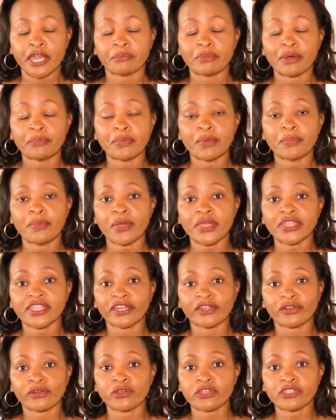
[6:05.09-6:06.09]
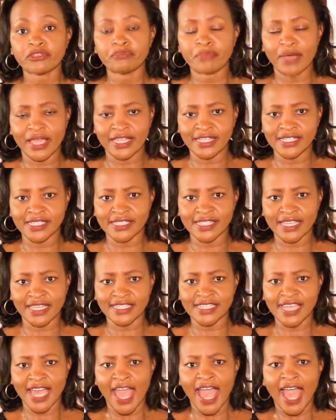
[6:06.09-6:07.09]
But people with a growth
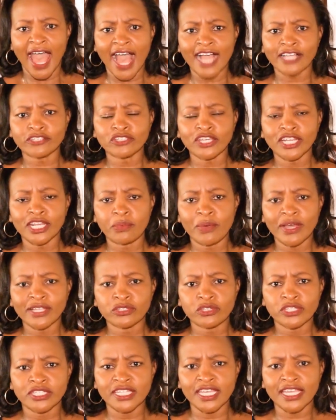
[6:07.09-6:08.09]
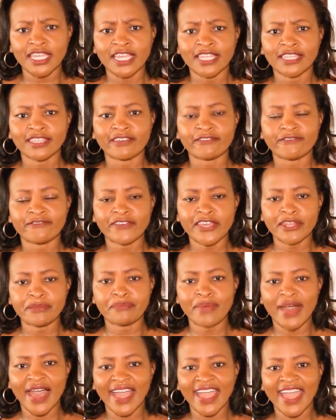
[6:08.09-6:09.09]
mindset actually want to take in the
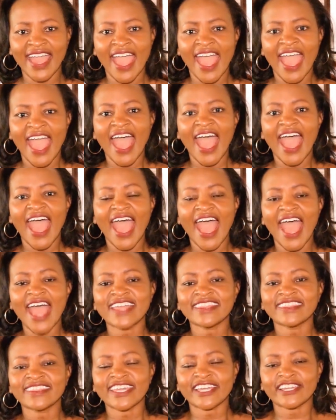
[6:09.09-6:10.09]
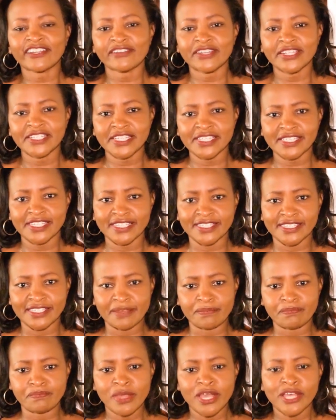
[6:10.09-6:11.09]
feedback and the
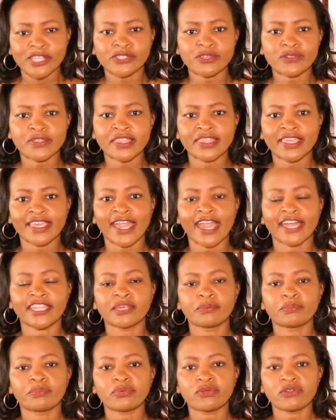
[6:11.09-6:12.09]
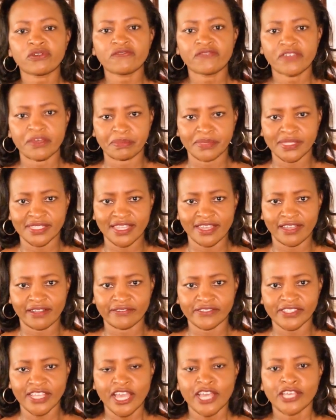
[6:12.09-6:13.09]
criticism so that they can improve
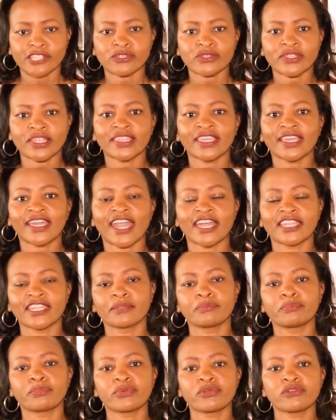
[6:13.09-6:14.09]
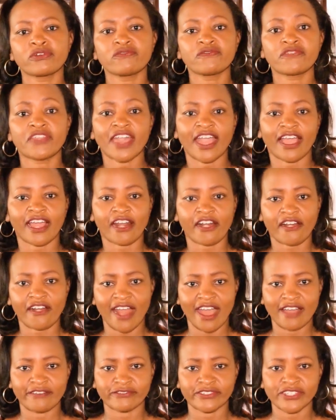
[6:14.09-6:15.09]
themselves, so that they can improve their
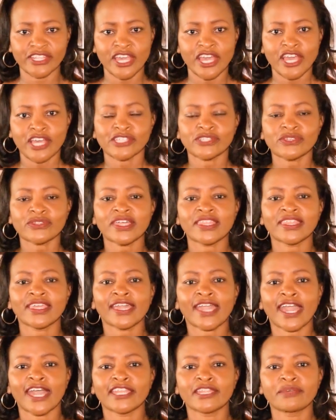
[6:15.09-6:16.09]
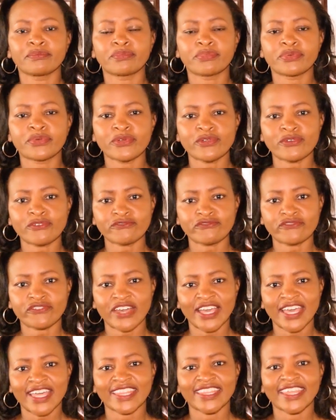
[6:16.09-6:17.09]
craft, so that they can improve
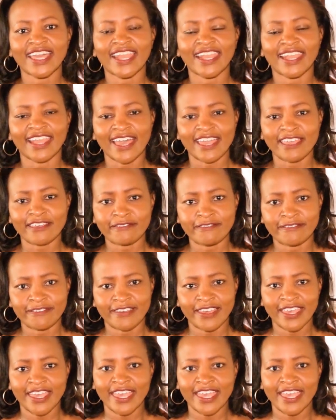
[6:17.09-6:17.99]
their life